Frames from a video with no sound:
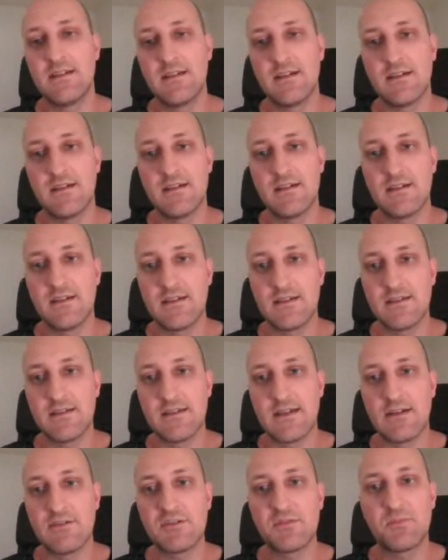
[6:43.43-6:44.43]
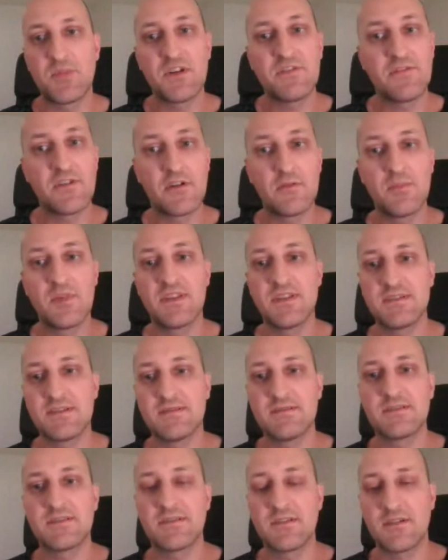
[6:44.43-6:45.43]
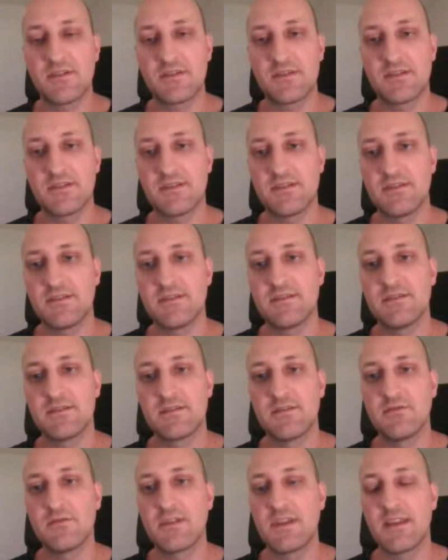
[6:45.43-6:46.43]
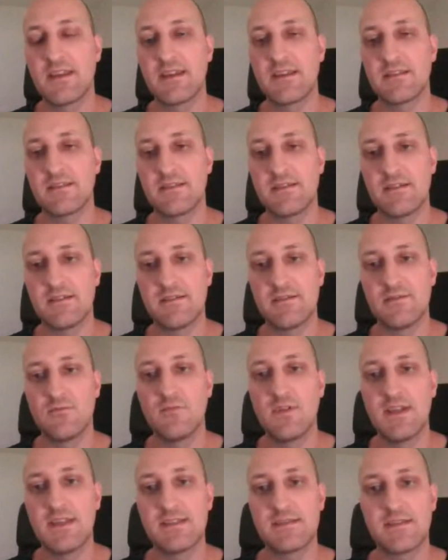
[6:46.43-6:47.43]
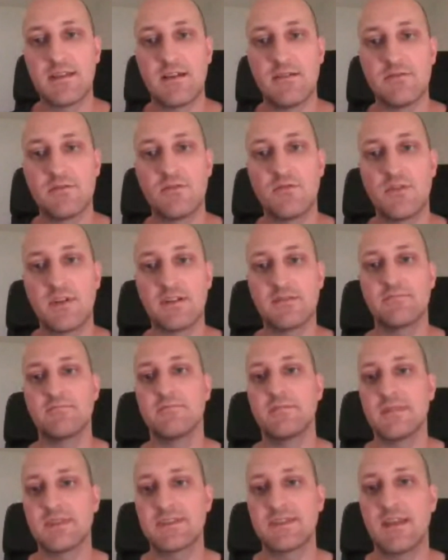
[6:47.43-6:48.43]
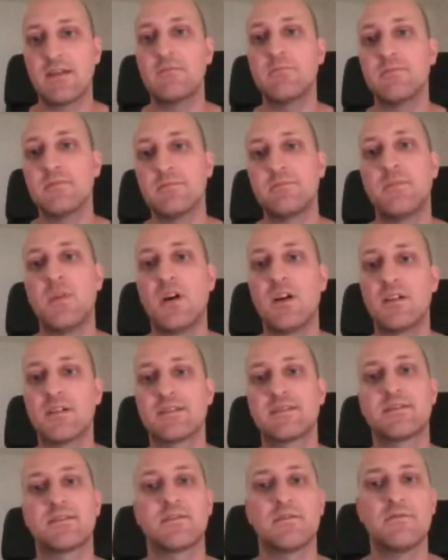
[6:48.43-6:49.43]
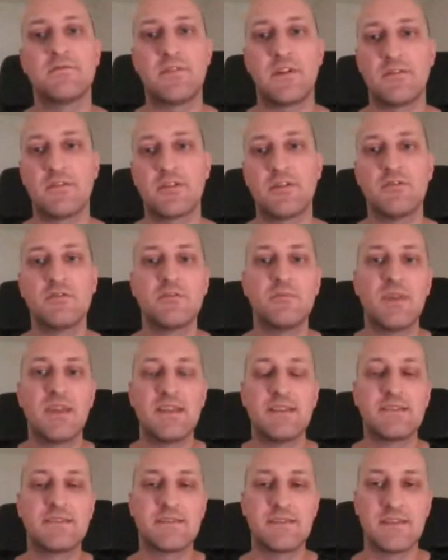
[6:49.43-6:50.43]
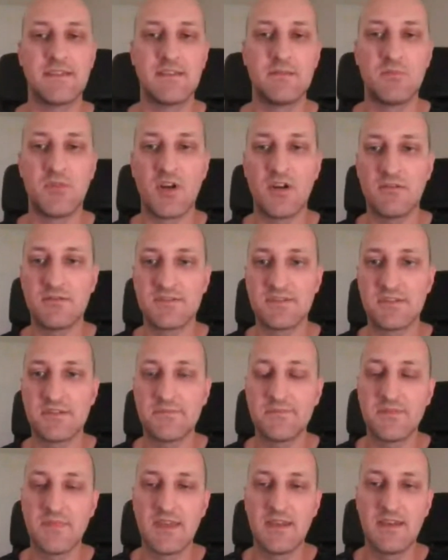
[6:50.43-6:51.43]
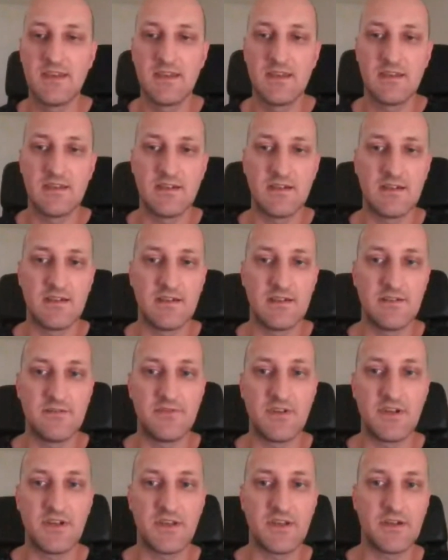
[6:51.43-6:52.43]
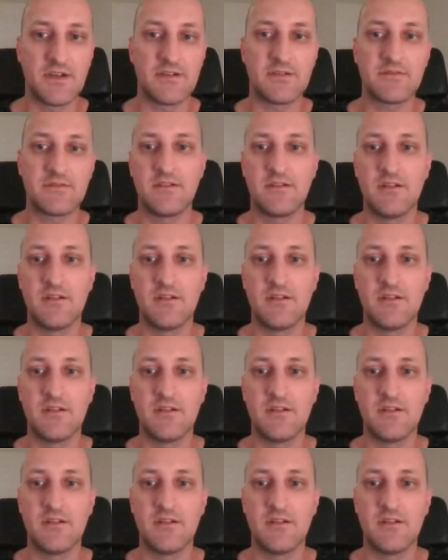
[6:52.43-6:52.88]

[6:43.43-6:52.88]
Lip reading: I would preferably start looking at ways how to run some parts of our code base in browser via